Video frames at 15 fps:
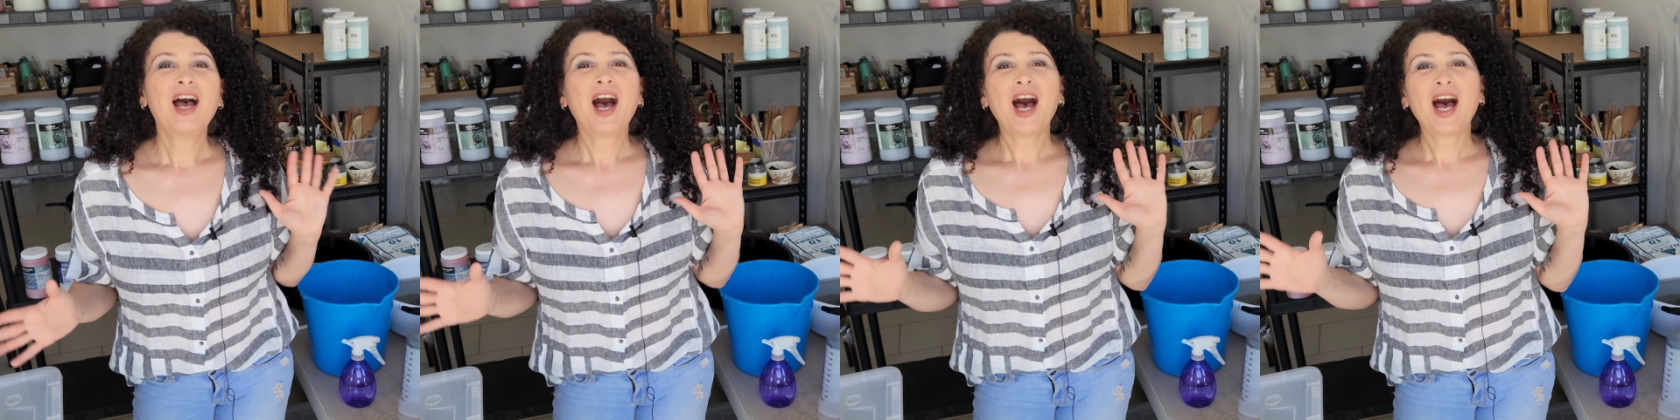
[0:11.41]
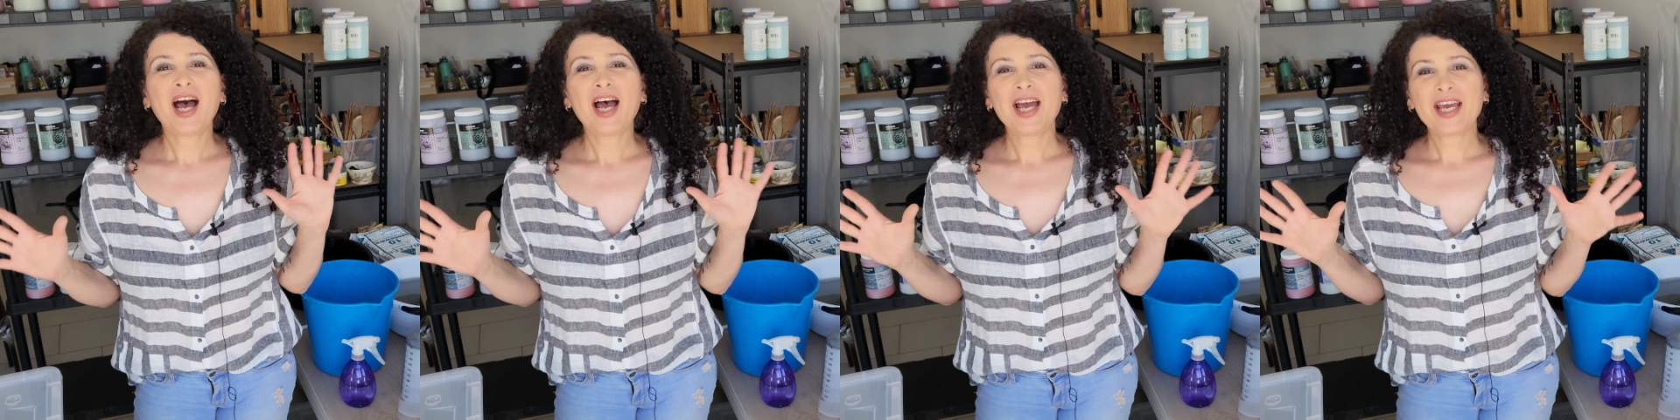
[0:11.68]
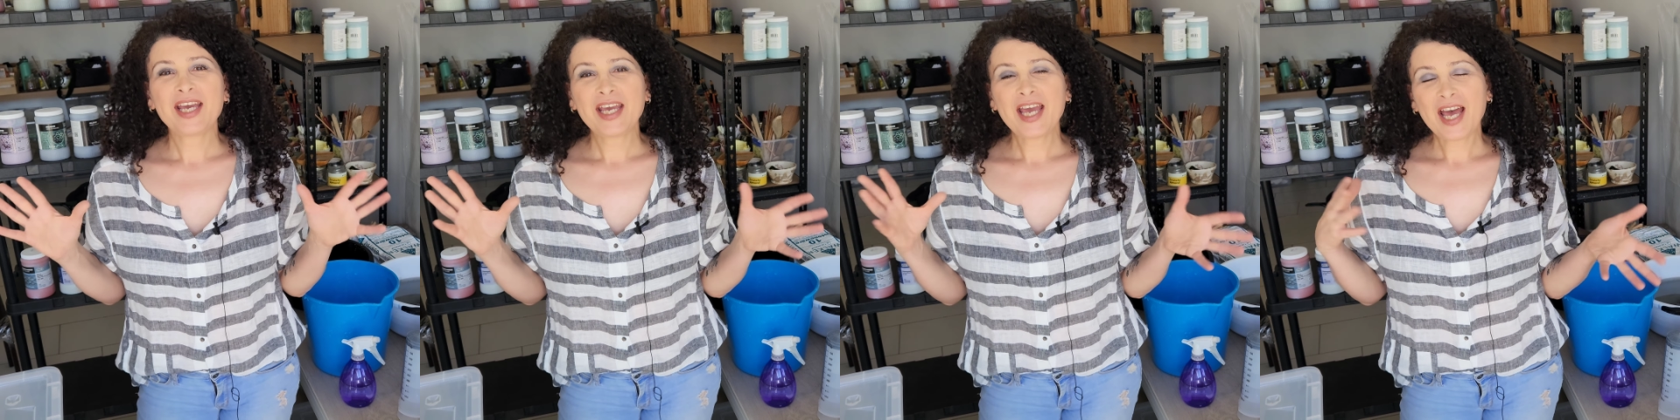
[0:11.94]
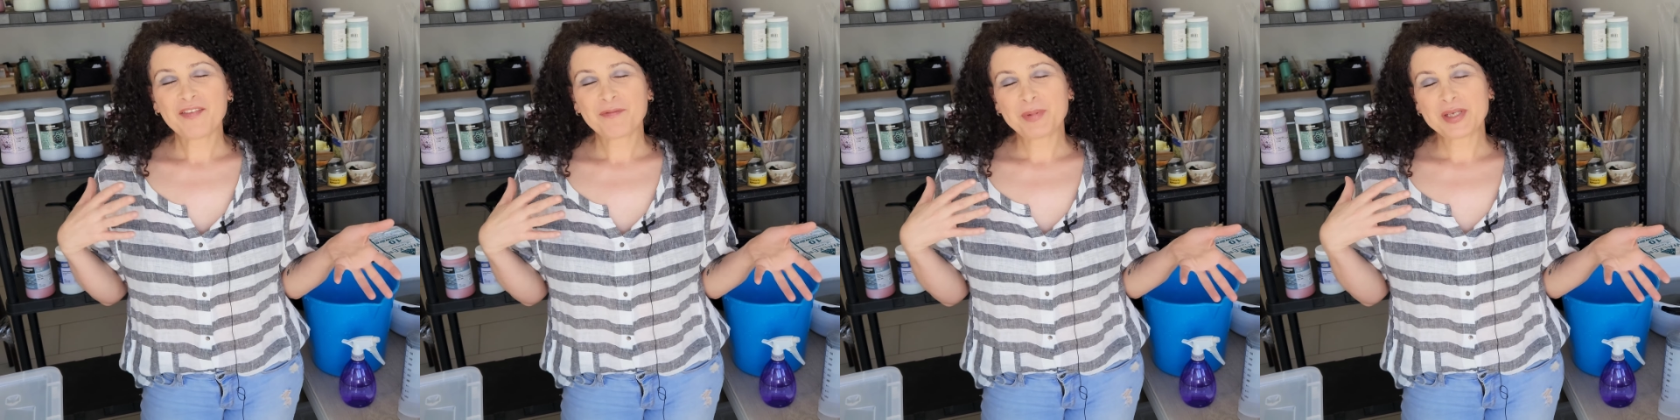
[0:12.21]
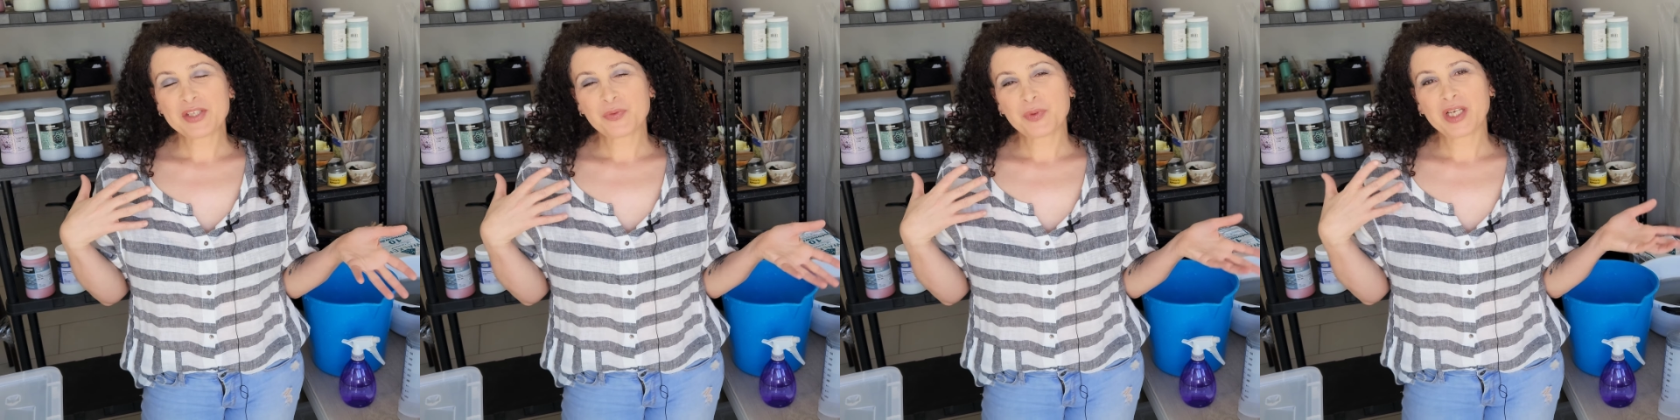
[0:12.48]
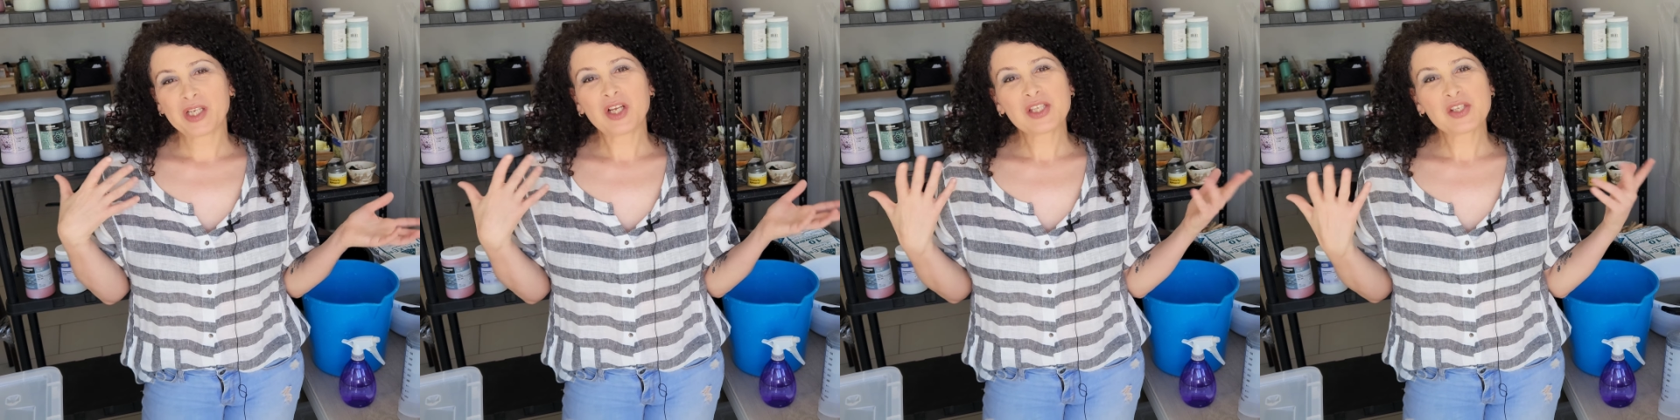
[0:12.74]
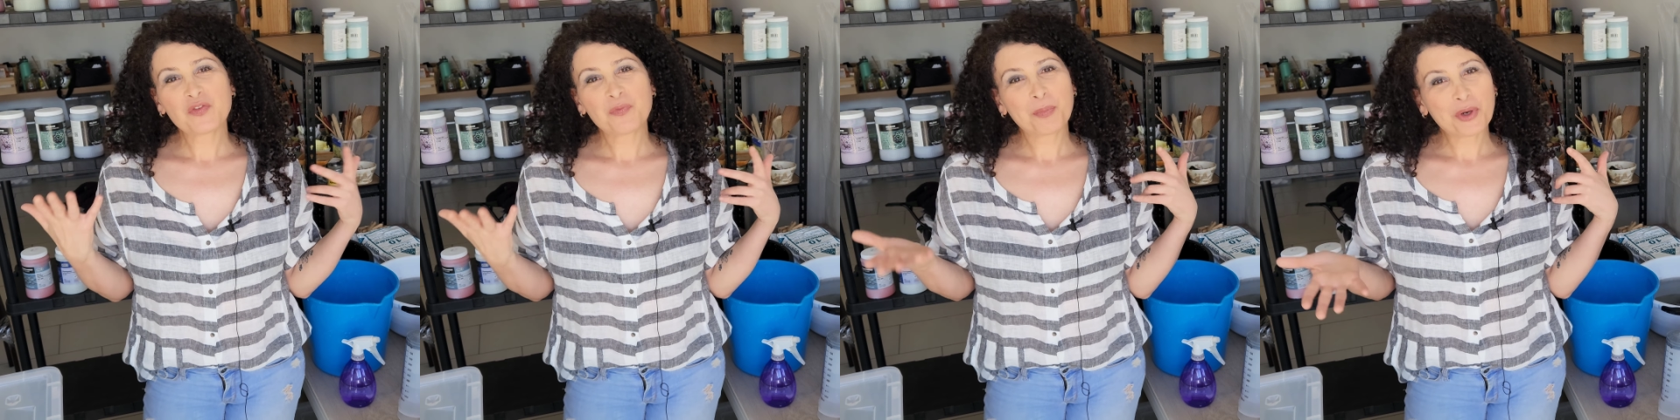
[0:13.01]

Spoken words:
I have been doing lots of